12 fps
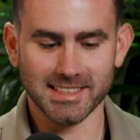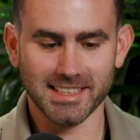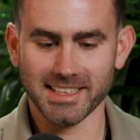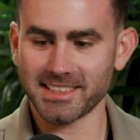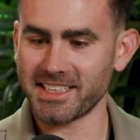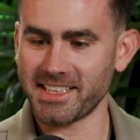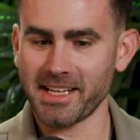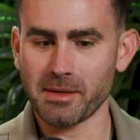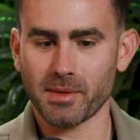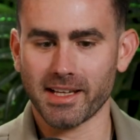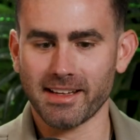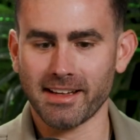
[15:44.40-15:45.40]
this thing as a
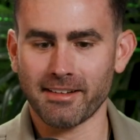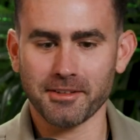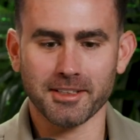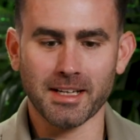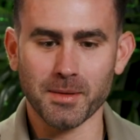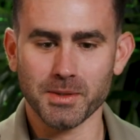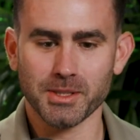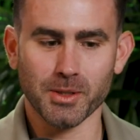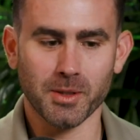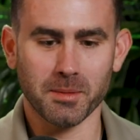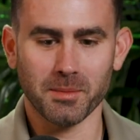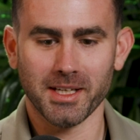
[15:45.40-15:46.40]
game. Like every time we show
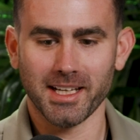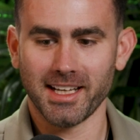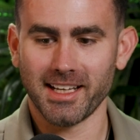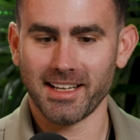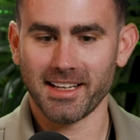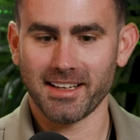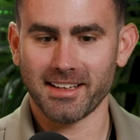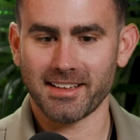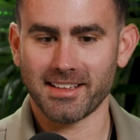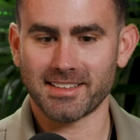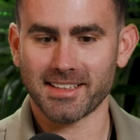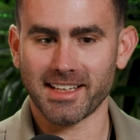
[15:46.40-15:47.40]
up,
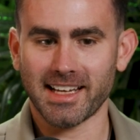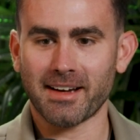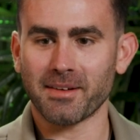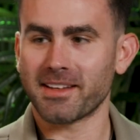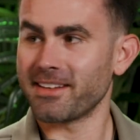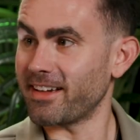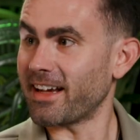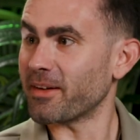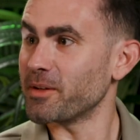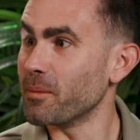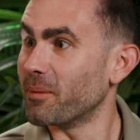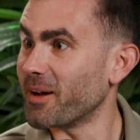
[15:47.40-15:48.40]
it's like, how
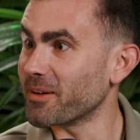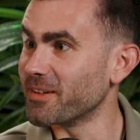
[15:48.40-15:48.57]
can you bottle